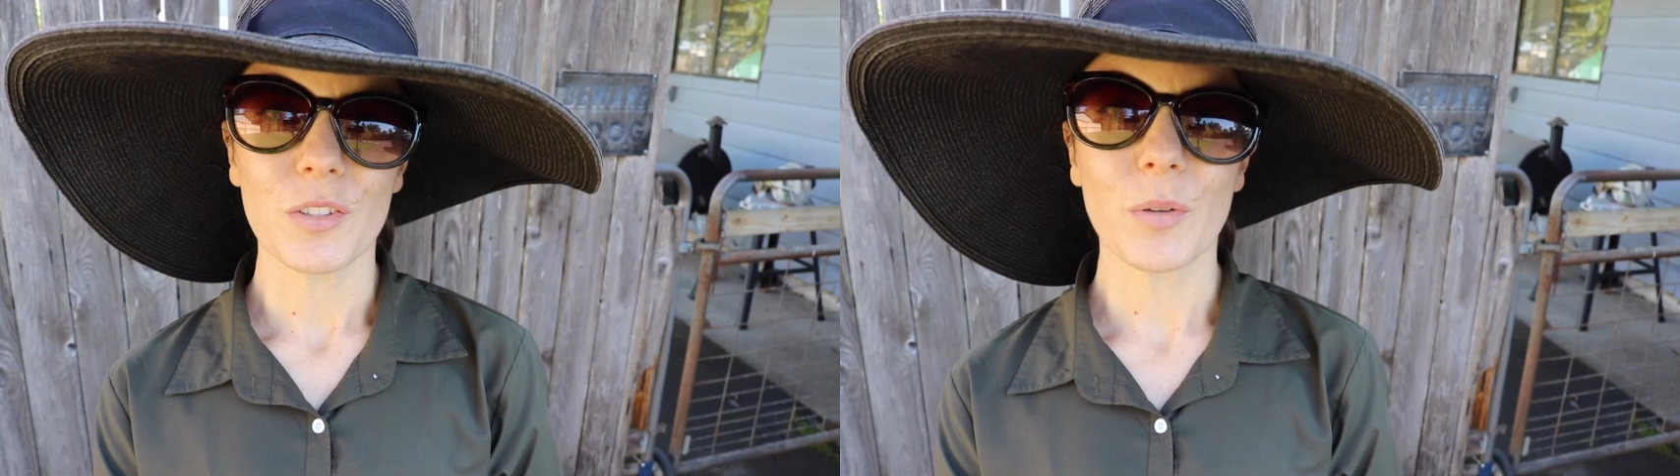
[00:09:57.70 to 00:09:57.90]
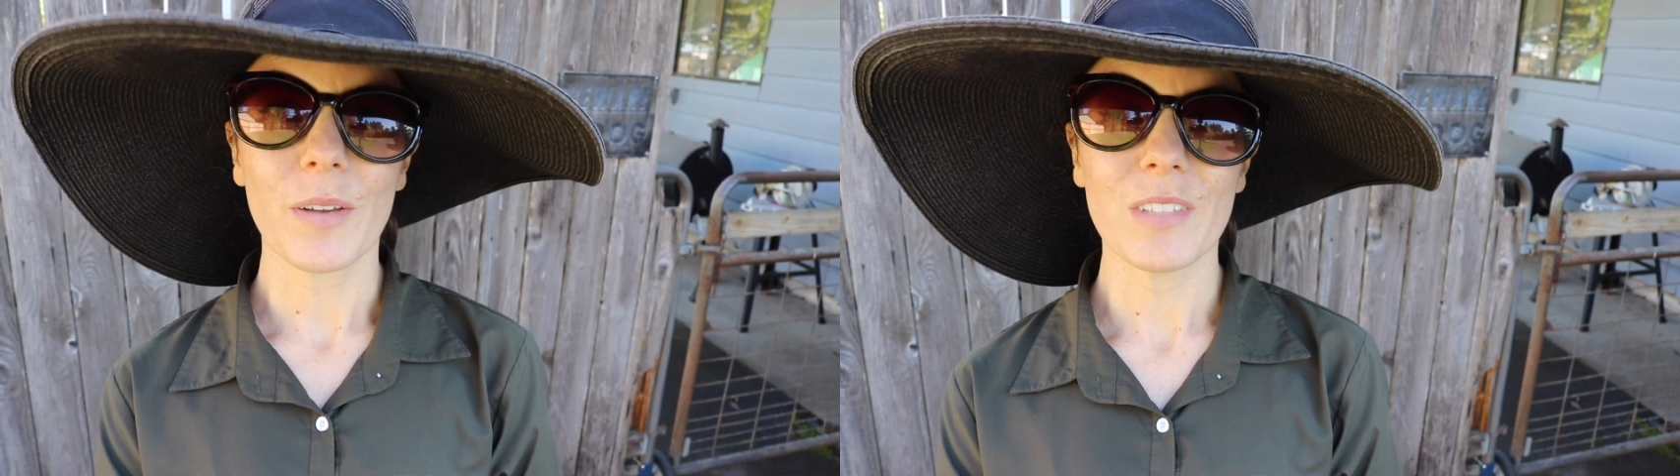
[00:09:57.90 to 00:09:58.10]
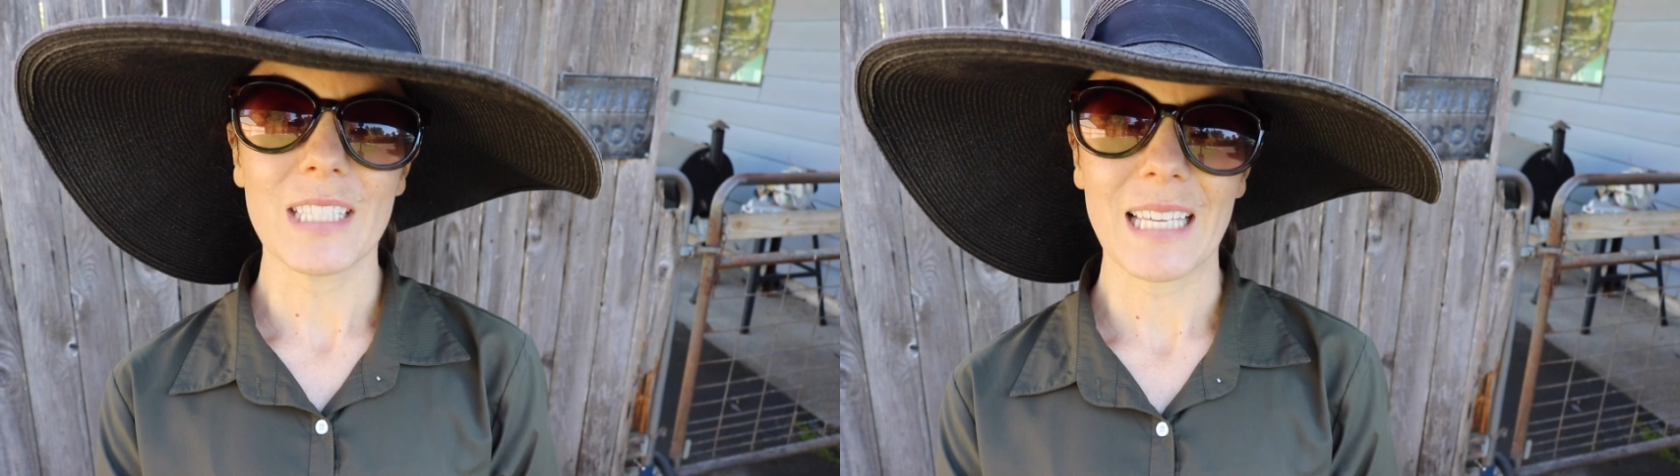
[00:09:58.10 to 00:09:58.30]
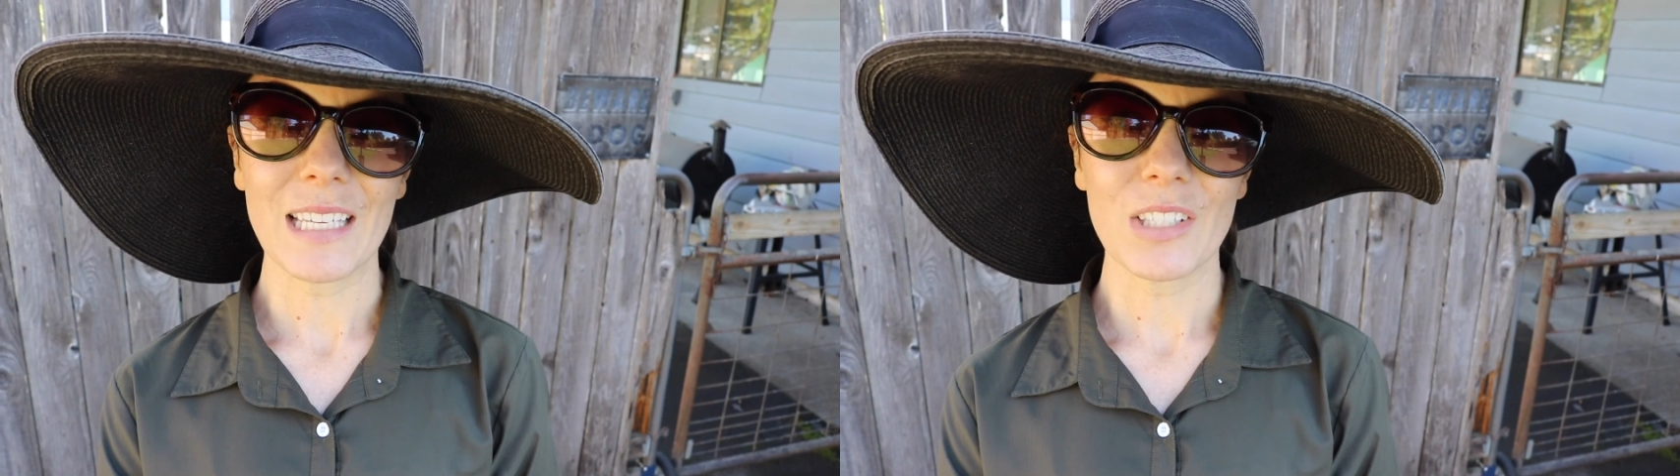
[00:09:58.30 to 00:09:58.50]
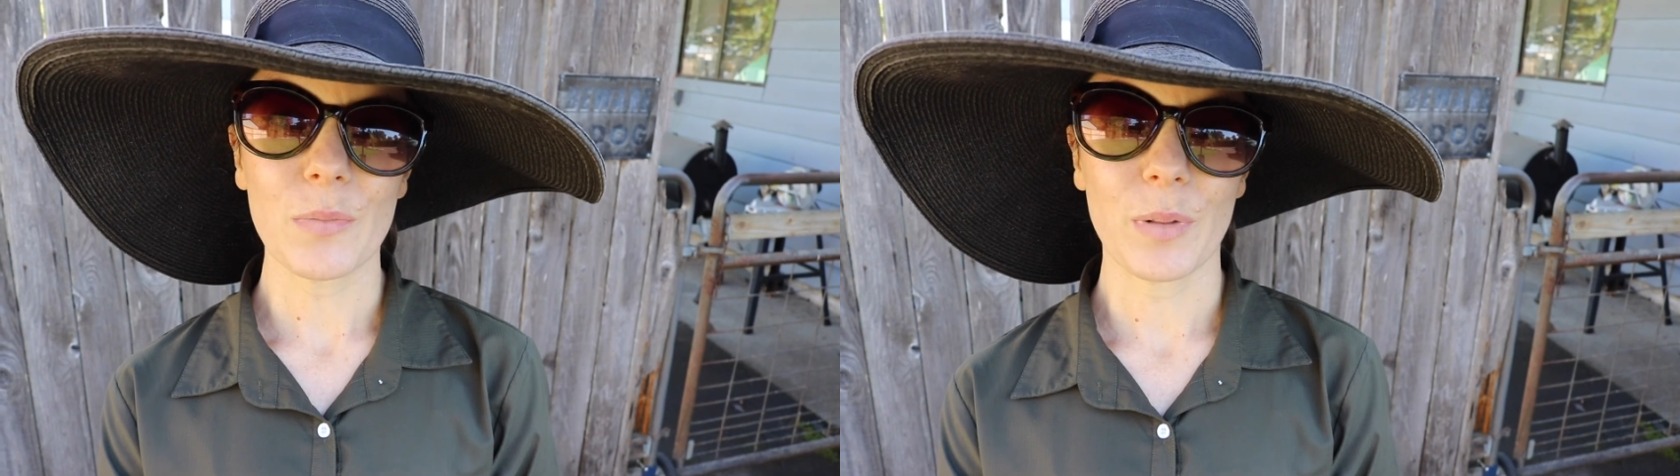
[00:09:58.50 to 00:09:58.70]
I've
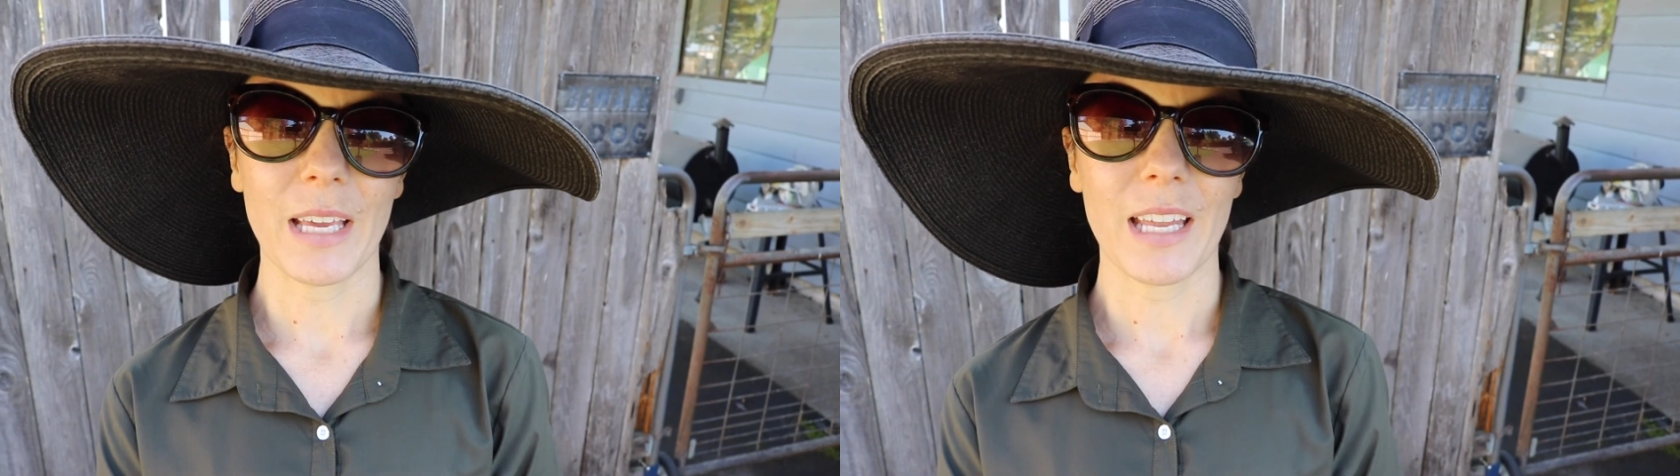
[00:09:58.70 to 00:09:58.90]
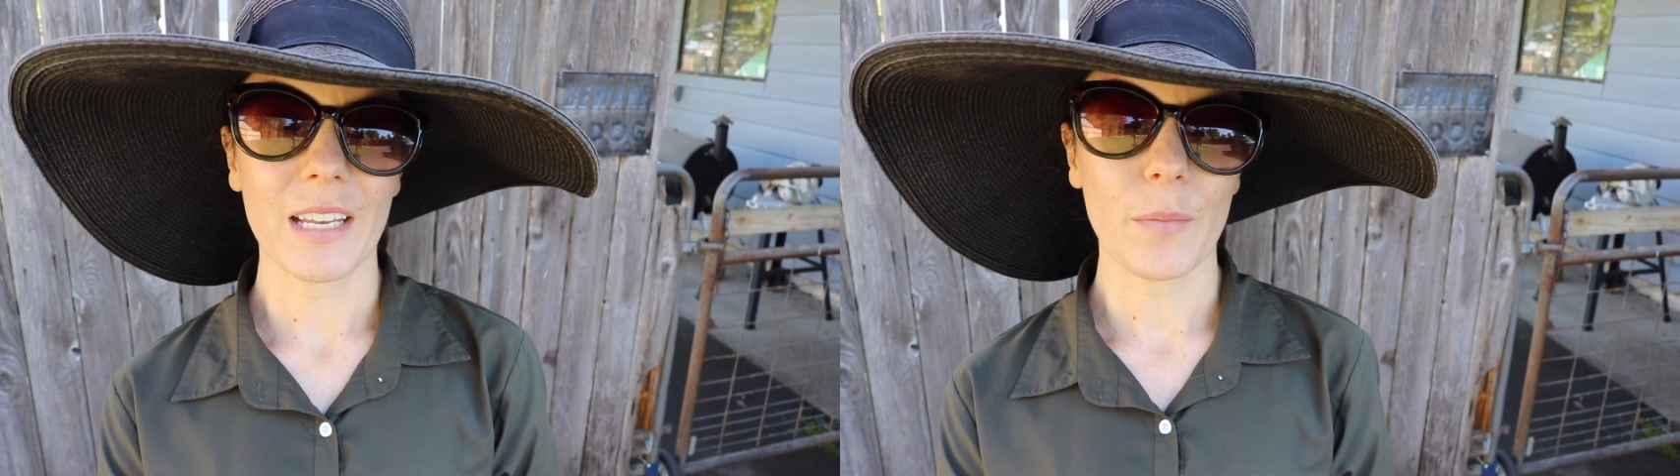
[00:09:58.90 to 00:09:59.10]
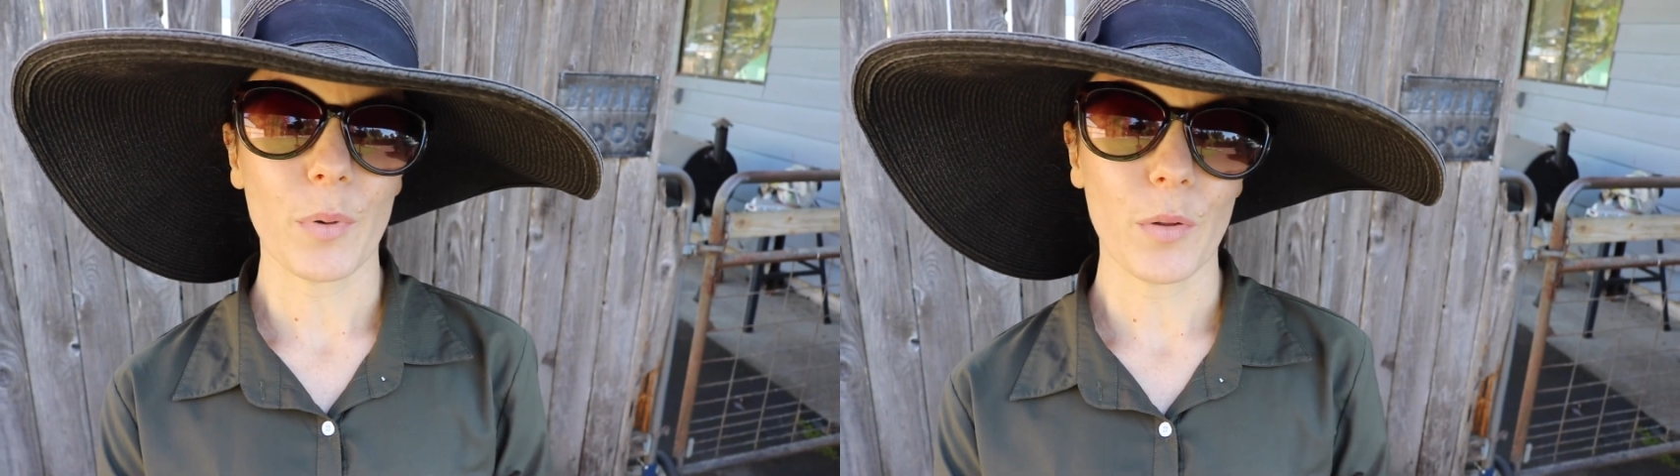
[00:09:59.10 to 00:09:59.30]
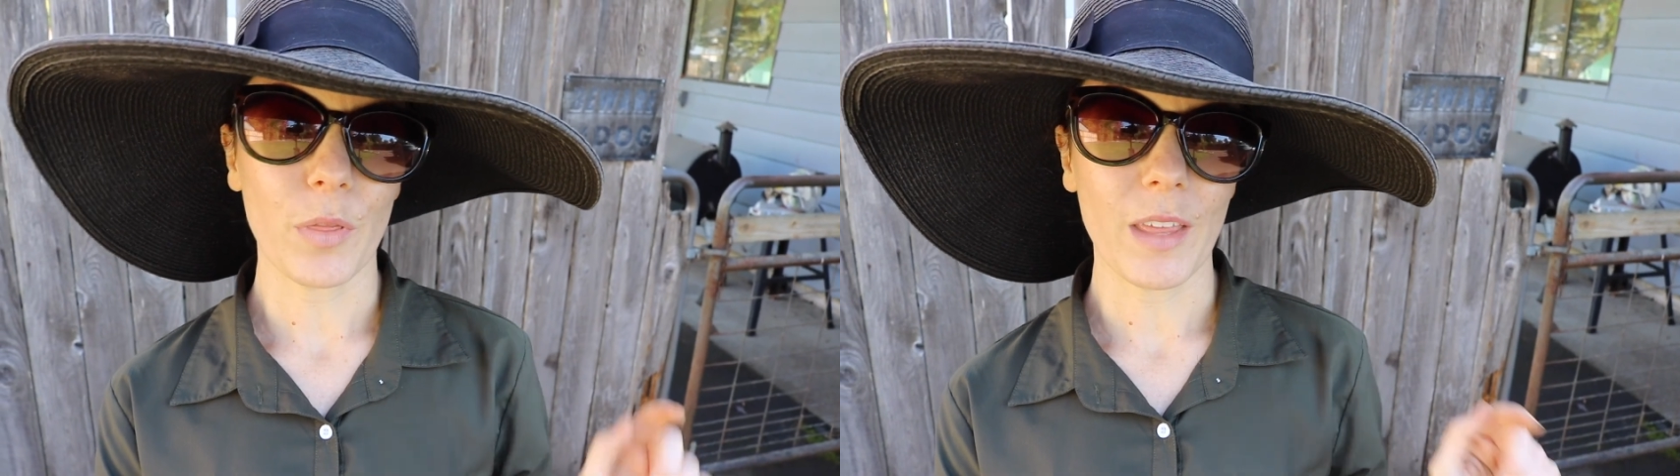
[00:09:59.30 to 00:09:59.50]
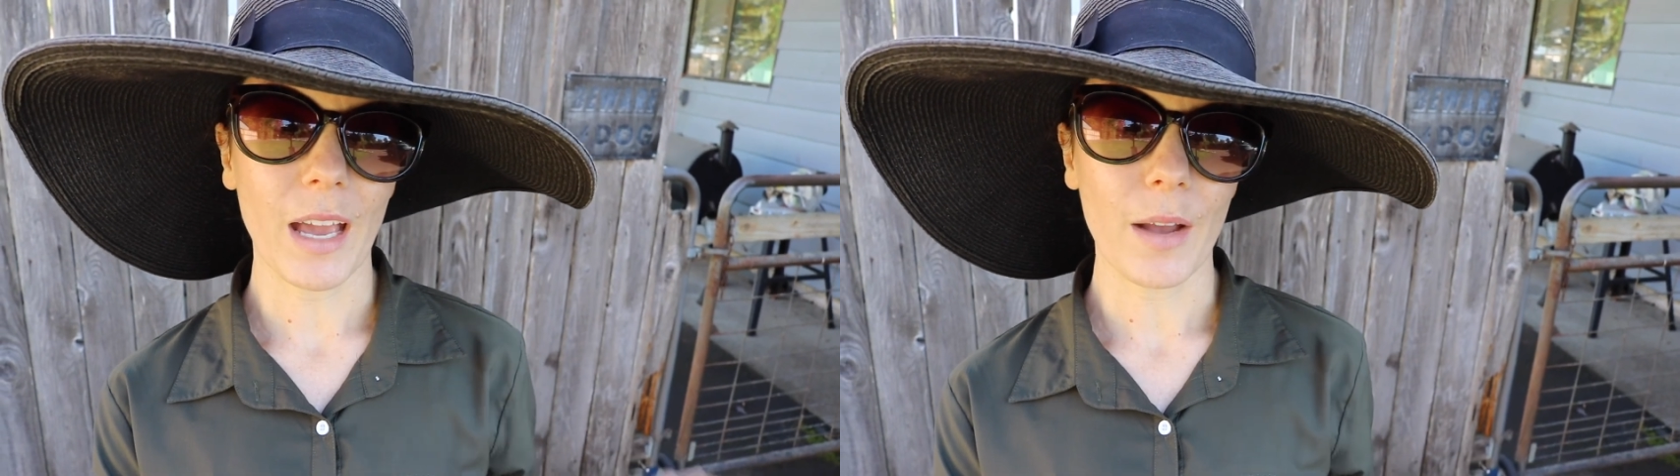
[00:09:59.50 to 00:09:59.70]
decided to plant both
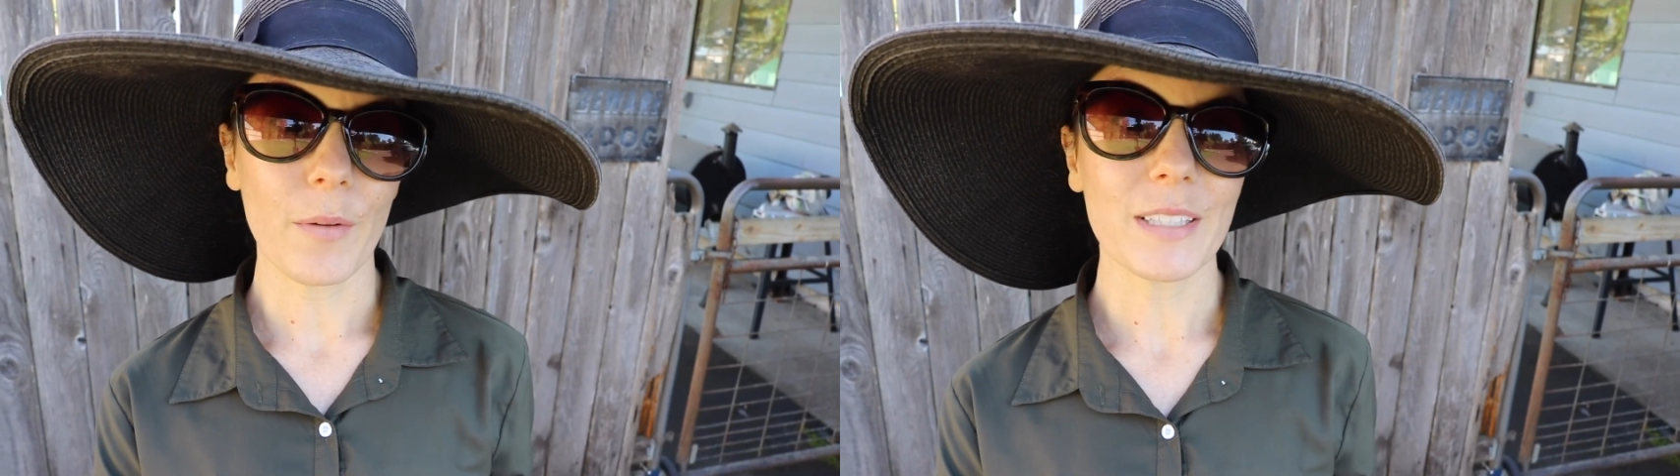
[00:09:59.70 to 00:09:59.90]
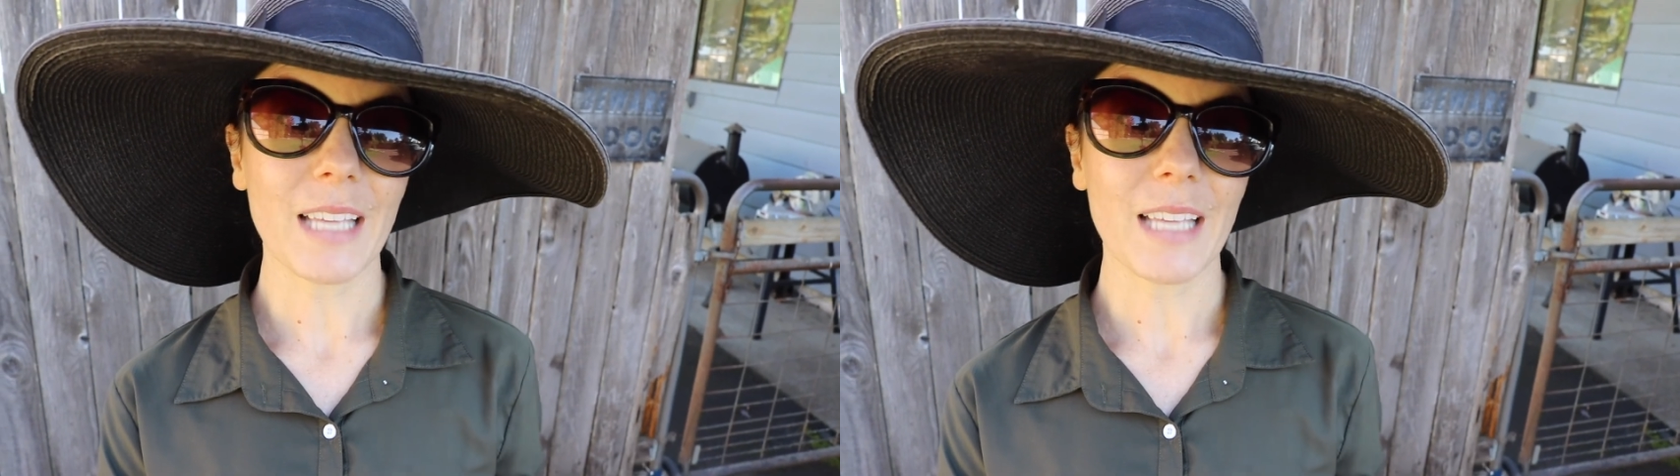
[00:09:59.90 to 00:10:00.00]
the iris